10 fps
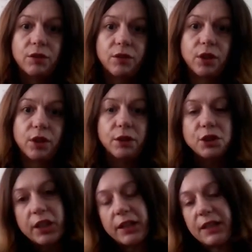
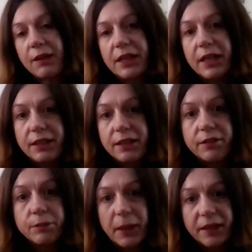navigate
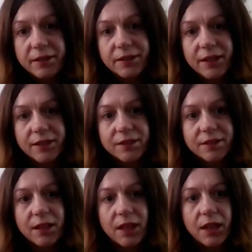these
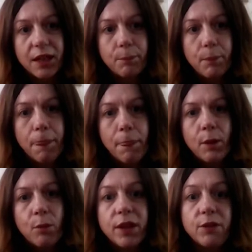spaces
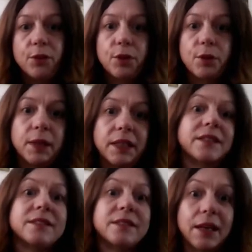where you feel completely
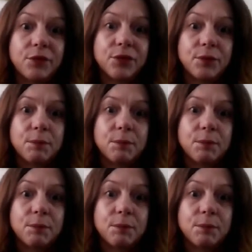safe,